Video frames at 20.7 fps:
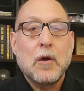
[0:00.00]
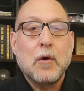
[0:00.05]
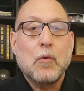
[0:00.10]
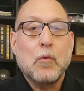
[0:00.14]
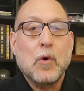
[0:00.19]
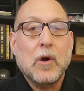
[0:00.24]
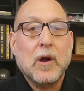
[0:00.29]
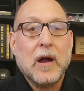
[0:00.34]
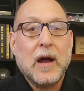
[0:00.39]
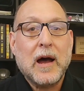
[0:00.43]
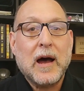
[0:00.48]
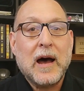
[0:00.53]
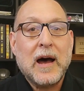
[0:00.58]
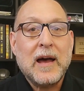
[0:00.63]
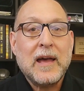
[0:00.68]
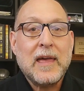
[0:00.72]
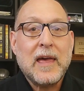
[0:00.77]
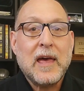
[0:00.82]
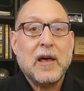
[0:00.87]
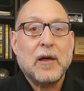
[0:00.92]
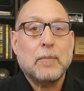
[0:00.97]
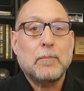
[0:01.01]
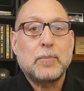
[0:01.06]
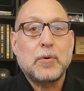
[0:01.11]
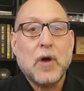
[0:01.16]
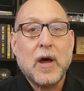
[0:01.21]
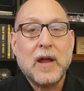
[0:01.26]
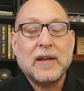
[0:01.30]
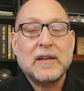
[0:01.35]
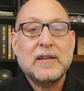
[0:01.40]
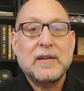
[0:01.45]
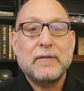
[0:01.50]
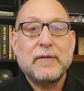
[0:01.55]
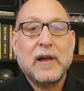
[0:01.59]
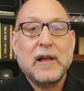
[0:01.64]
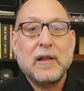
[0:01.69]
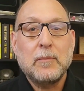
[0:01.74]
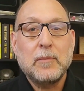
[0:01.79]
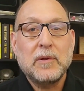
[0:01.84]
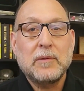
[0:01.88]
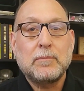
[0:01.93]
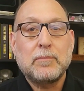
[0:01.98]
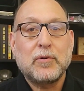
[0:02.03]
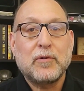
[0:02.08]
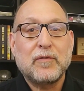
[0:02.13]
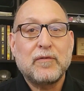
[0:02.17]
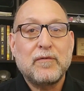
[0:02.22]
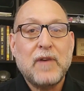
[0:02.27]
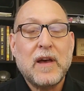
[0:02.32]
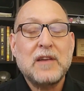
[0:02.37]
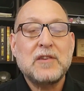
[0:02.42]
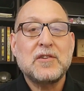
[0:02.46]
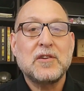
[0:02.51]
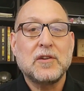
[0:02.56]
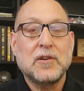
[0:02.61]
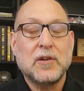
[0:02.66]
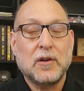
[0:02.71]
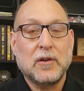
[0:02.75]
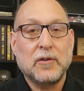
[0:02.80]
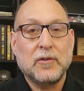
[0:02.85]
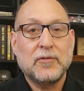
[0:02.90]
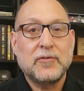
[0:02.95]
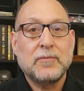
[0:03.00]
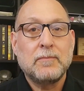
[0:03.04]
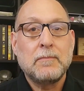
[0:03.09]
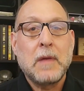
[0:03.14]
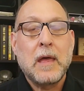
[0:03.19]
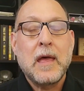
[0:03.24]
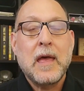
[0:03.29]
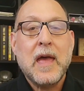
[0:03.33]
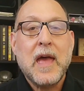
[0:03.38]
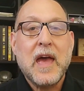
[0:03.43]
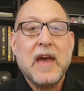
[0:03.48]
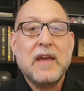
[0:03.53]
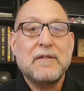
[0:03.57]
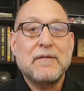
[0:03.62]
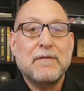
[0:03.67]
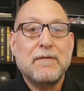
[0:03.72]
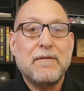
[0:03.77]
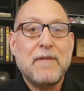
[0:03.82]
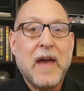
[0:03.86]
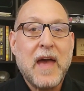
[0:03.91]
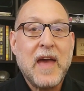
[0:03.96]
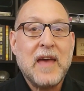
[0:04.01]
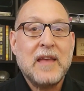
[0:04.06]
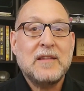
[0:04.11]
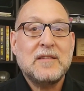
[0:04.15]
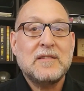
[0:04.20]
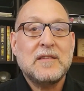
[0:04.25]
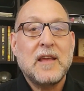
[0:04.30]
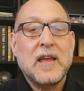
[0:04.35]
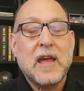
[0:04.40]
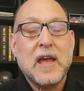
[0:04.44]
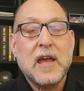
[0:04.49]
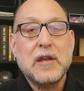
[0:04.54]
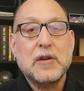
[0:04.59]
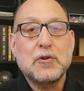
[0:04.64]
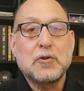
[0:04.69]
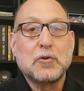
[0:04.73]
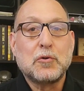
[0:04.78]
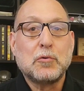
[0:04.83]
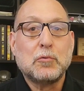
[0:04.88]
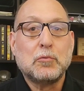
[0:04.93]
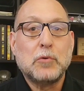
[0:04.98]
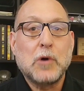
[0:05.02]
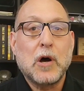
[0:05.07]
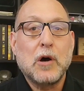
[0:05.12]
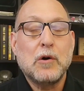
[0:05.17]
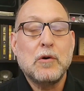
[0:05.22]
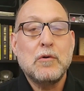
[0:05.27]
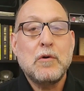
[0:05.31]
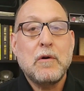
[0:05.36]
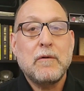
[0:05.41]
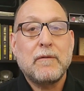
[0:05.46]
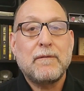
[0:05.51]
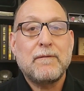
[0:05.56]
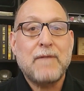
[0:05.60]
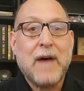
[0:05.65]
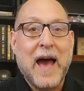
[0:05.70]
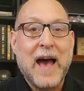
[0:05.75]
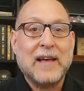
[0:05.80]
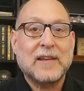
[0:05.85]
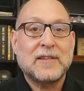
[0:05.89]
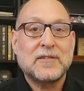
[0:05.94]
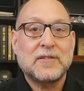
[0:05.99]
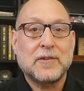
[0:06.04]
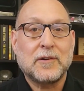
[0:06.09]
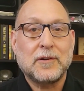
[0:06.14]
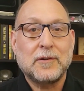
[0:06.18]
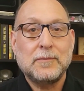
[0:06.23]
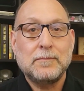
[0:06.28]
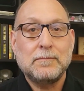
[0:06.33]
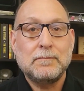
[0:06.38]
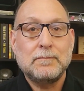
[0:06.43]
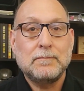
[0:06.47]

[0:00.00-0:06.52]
where I help product development professionals advance and grow faster.